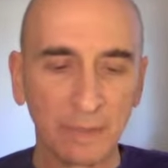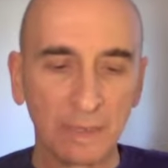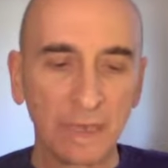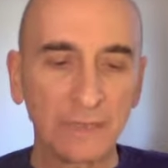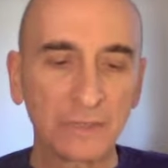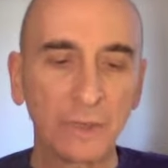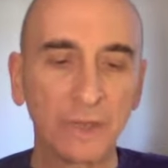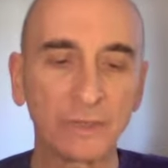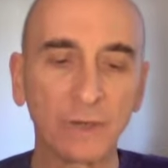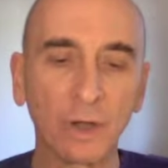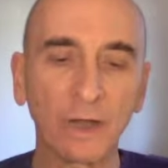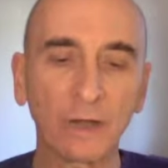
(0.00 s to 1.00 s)
I saw
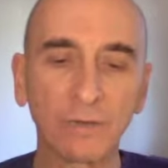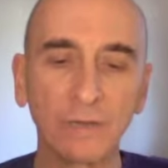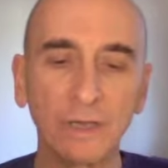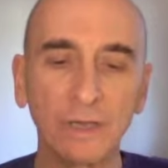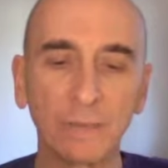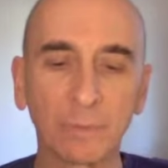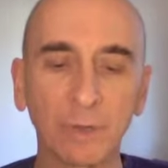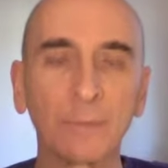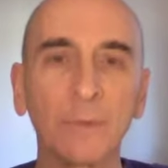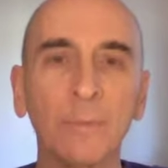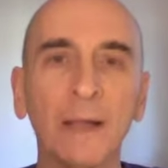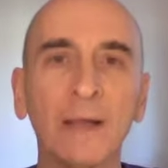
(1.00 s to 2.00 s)
dark green and purple
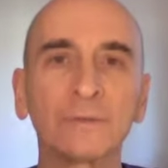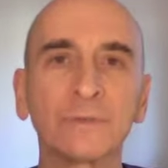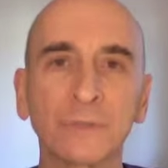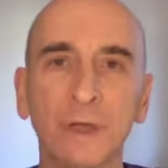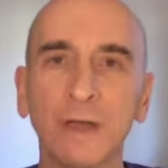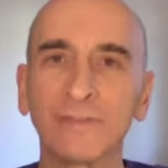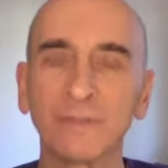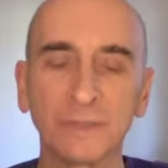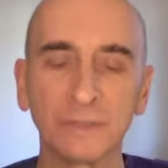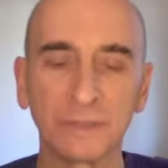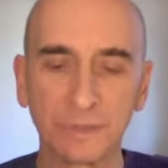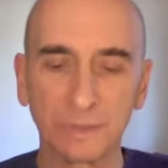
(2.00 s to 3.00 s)
mountains off in the
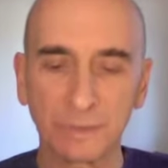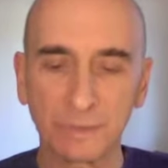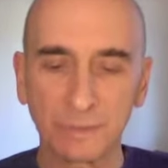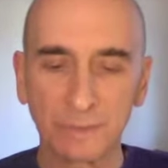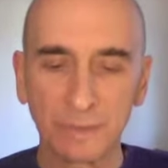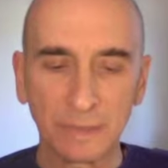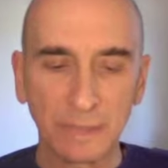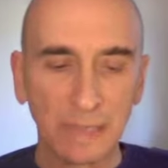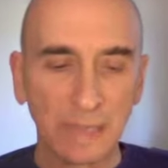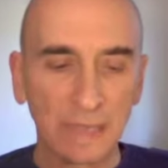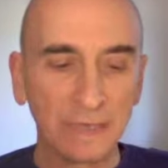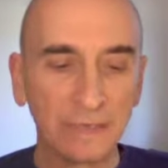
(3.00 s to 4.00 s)
distance,
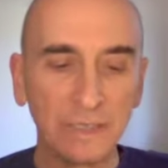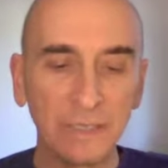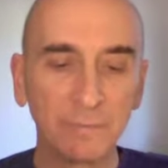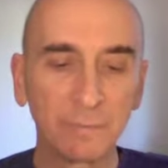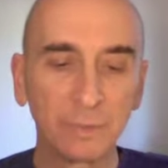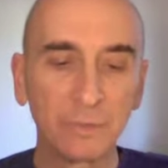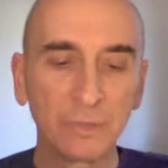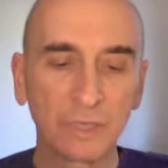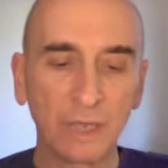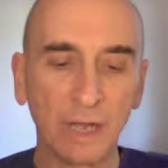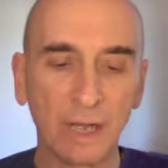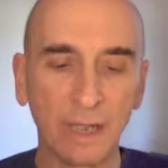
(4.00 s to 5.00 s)
and a deep blue
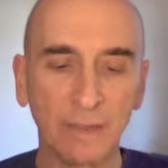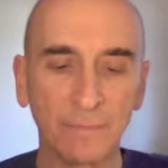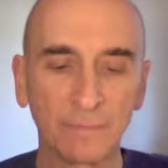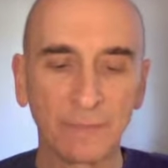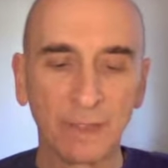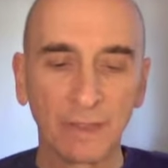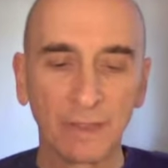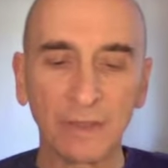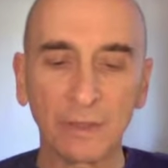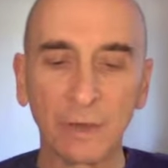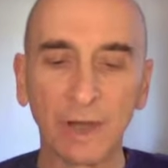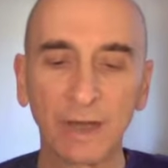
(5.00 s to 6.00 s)
sky that
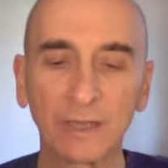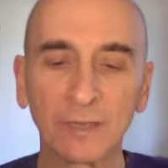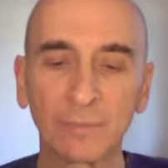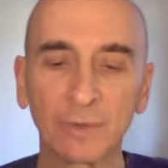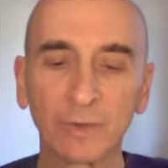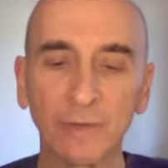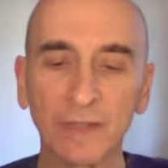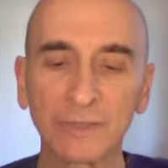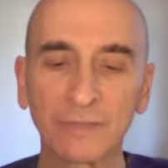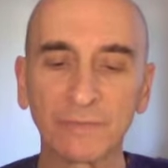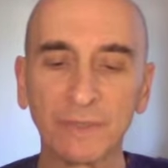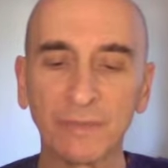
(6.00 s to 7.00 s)
darkened
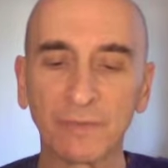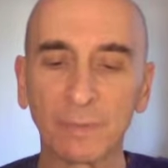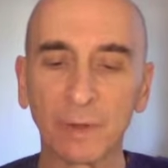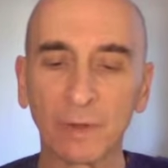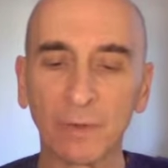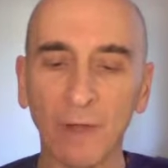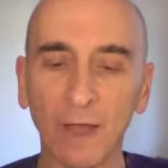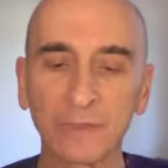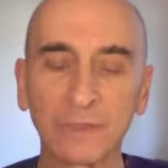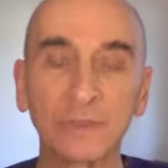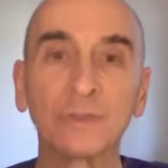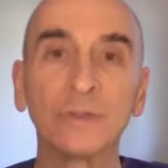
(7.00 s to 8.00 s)
progressively from the
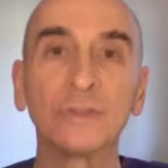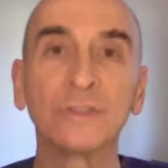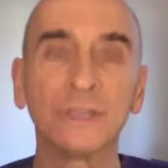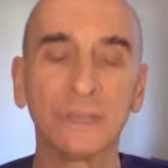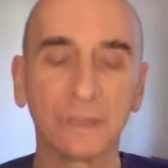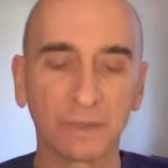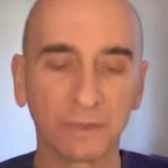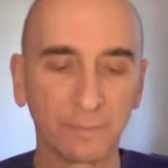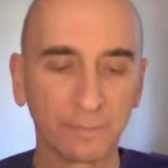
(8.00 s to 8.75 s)
horizon to the zenith.